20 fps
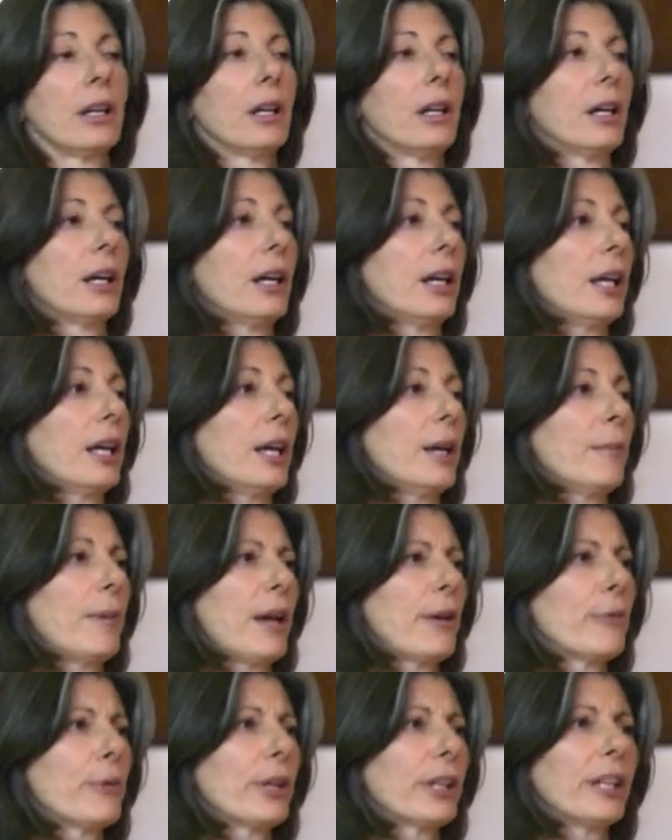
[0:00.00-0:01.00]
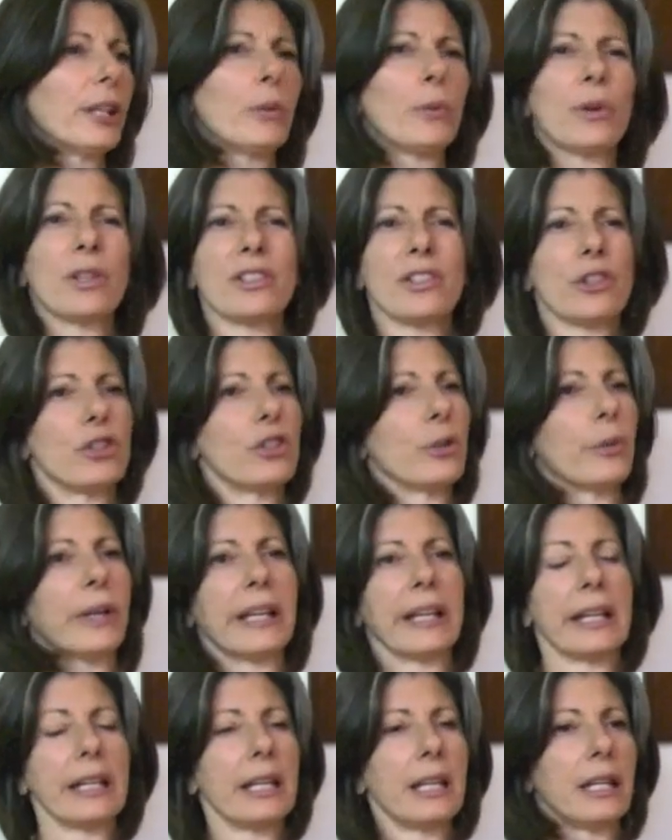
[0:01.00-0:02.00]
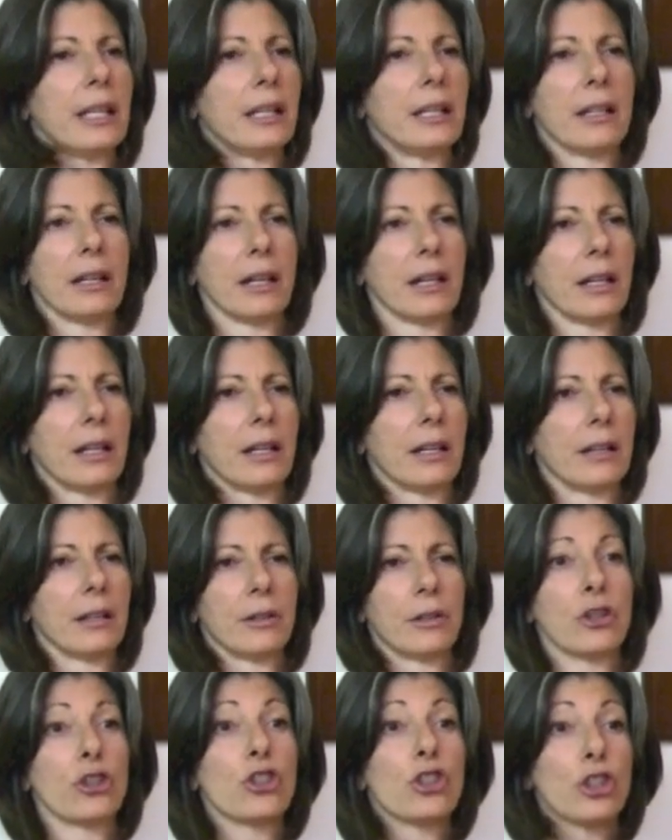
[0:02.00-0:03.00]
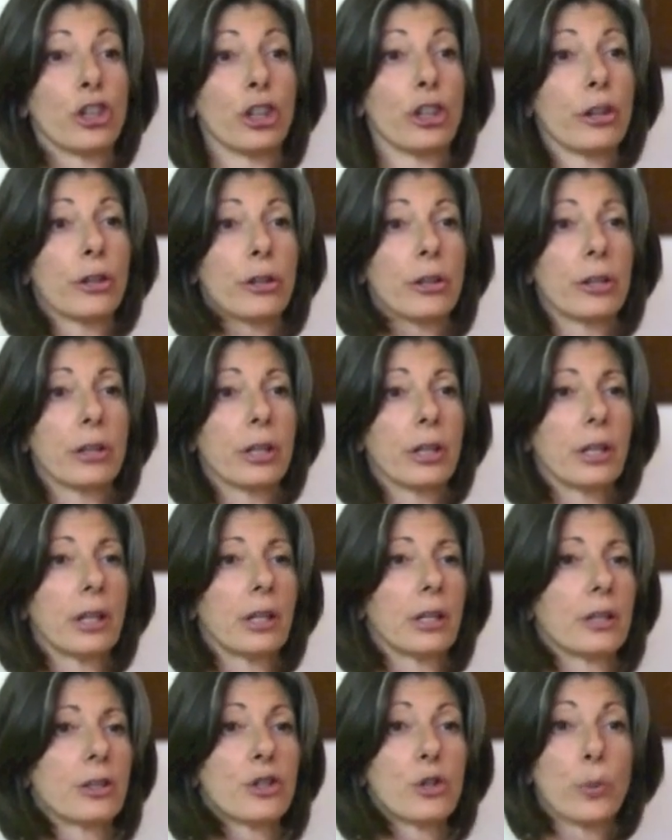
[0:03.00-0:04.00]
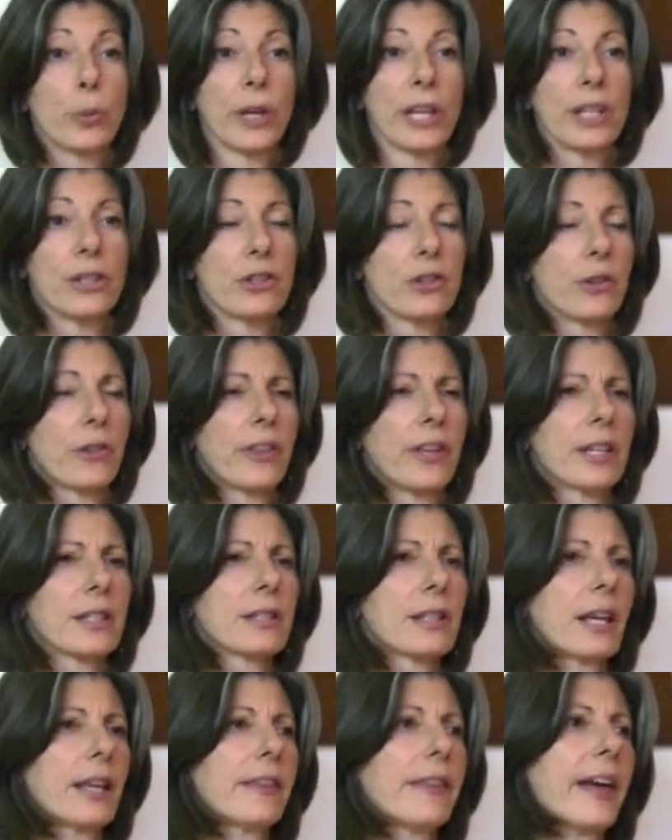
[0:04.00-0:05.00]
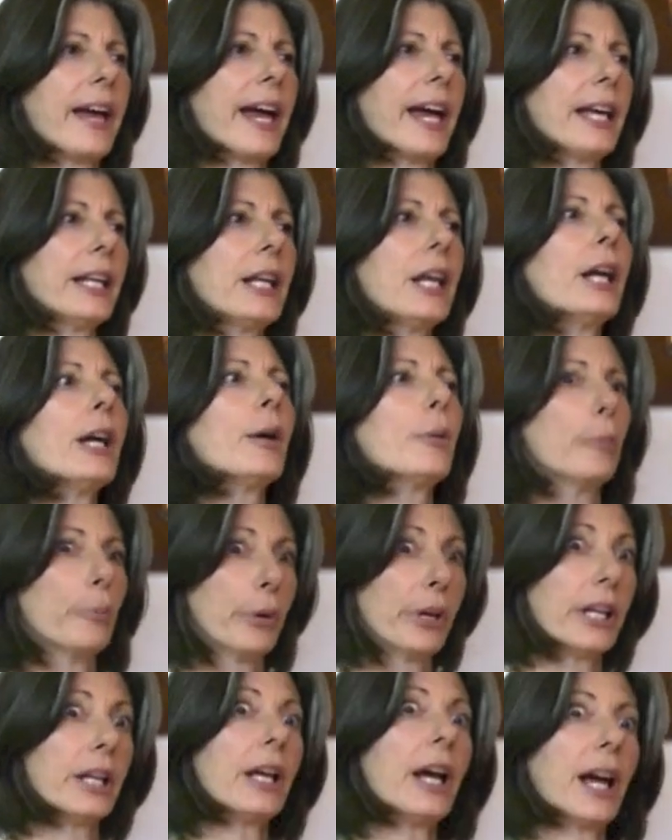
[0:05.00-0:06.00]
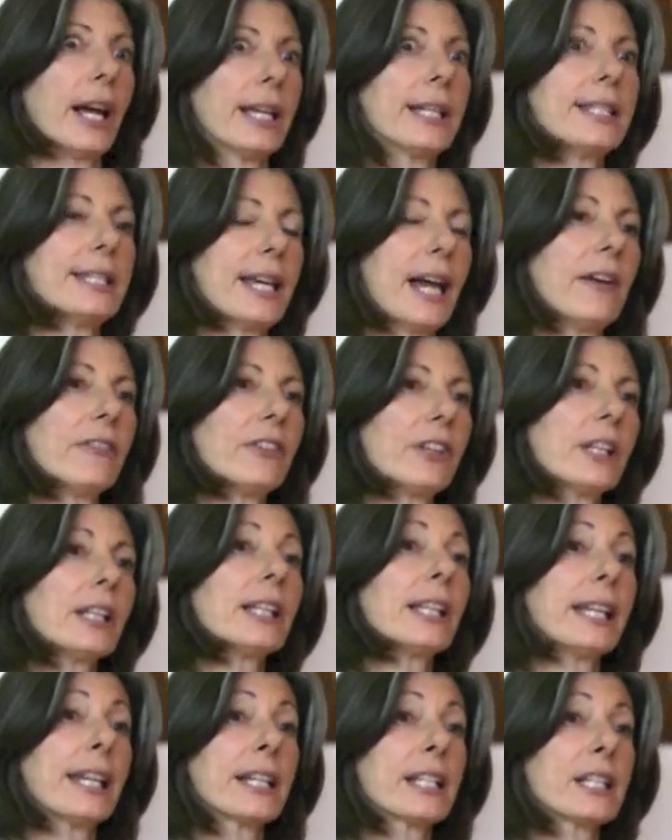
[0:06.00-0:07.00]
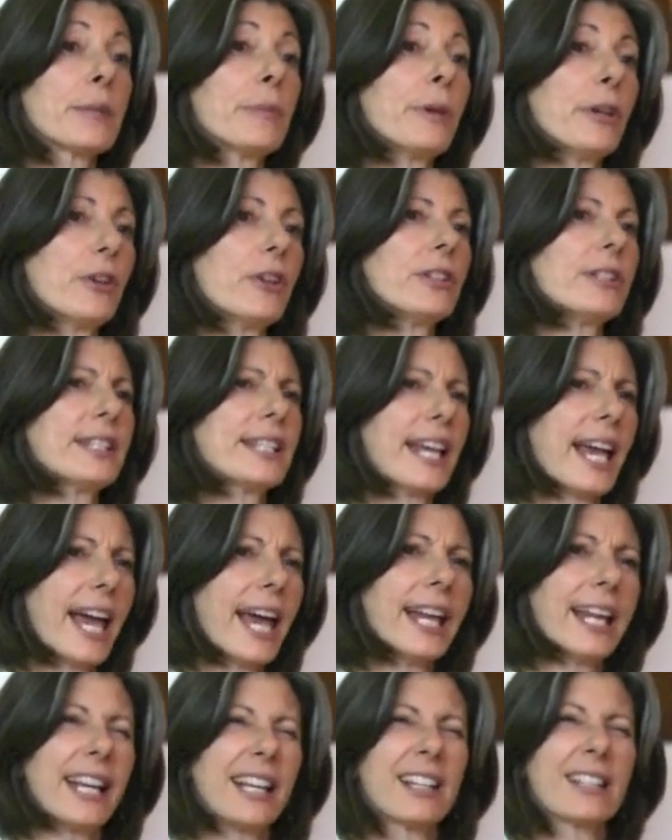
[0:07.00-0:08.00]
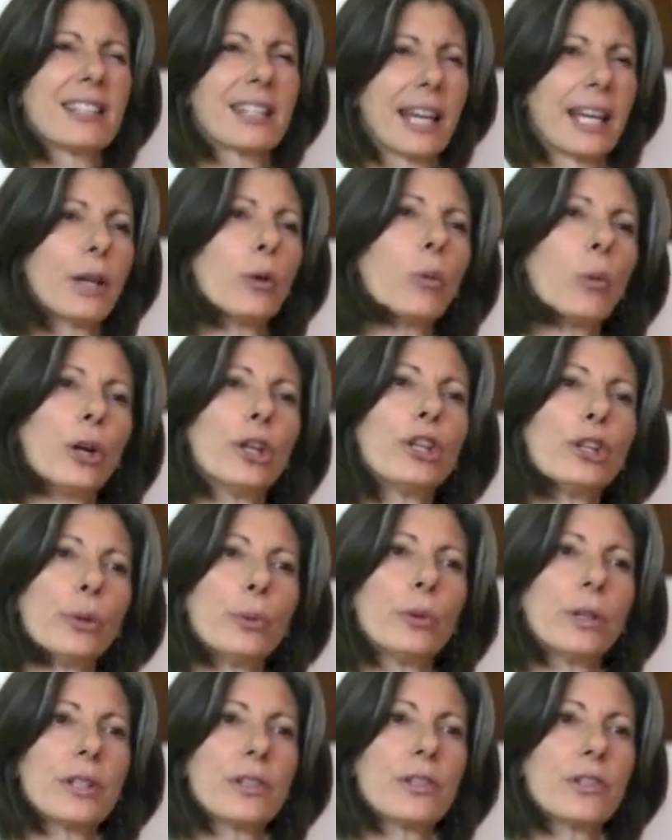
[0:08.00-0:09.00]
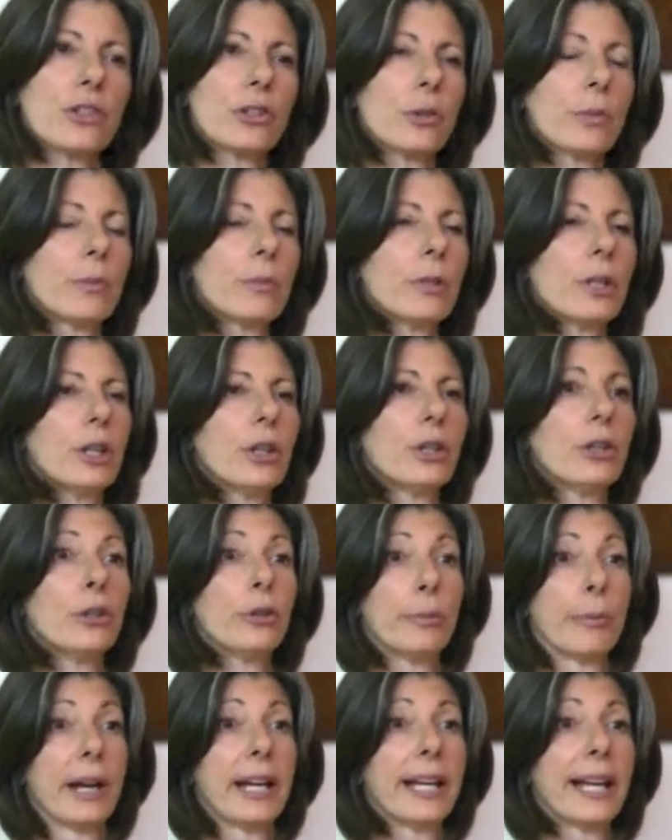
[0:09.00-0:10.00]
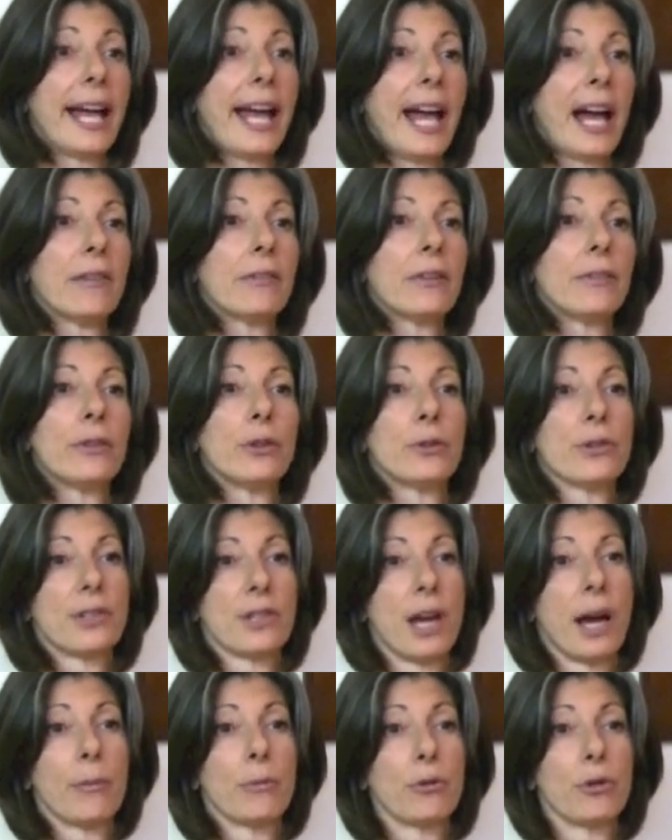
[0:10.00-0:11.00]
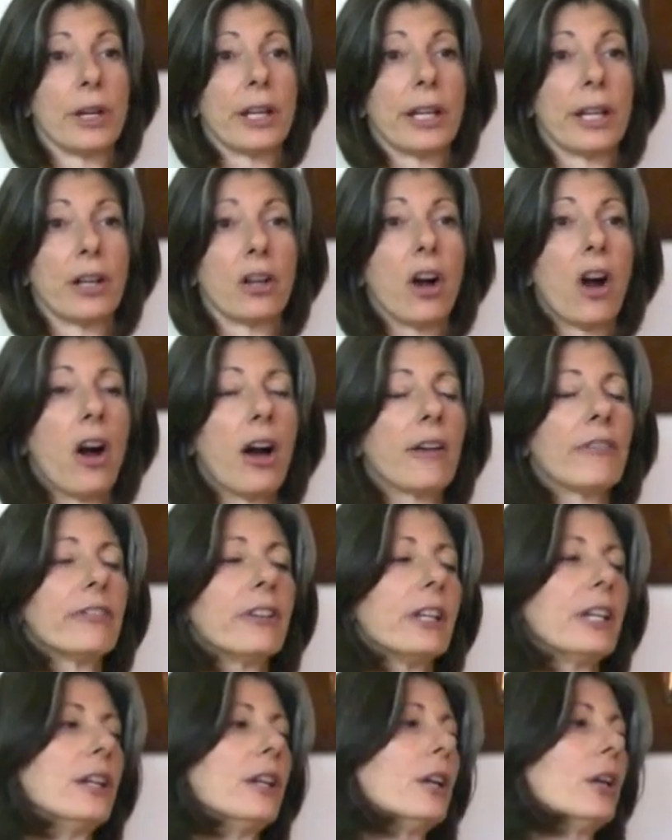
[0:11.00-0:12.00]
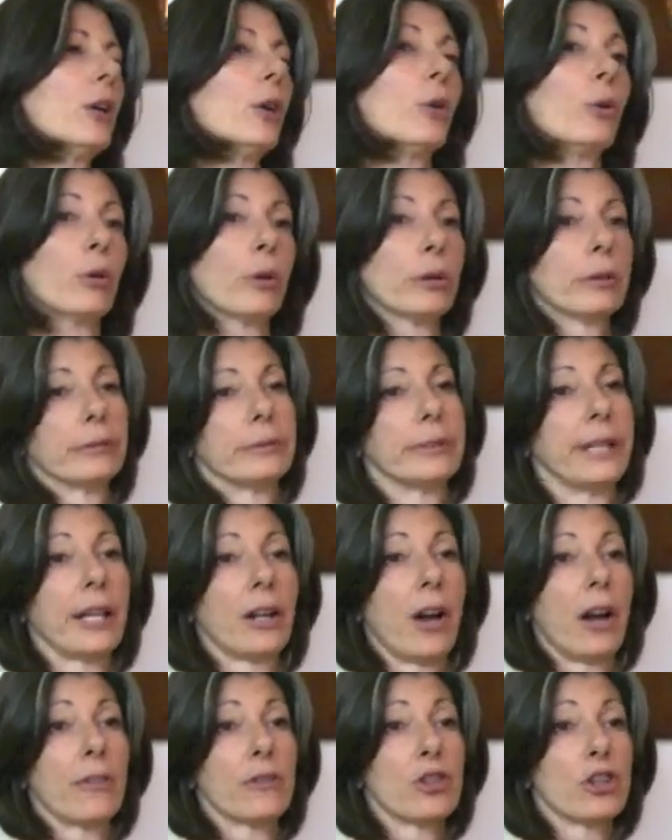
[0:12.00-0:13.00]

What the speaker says: I really wasn't doing any sugar, sweets, or things like that. But I definitely experienced headaches like what you would assume you might have if you stop drinking coffee or get off